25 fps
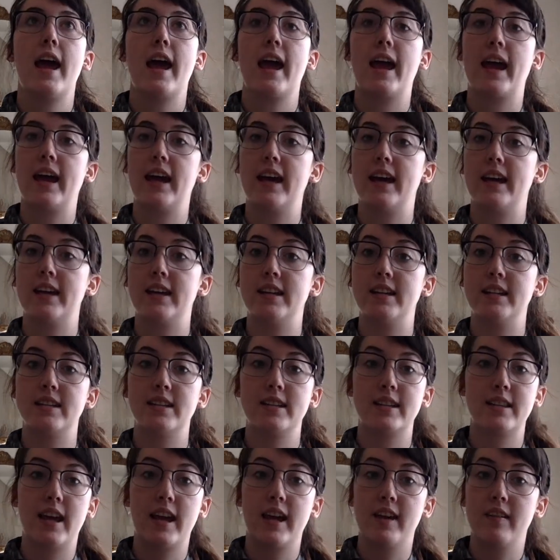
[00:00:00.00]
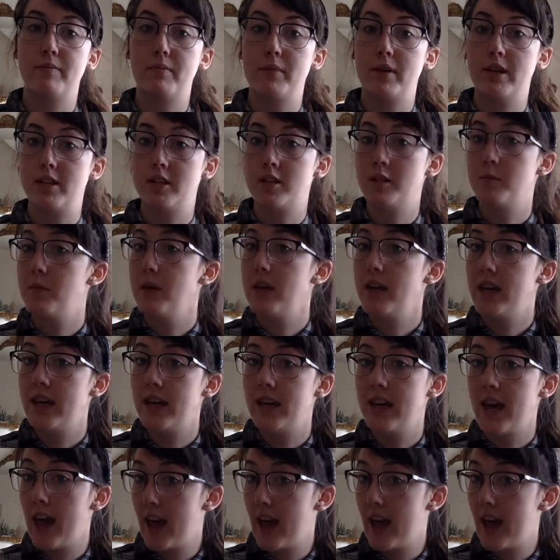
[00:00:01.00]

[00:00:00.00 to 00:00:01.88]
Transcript: and they have been speaking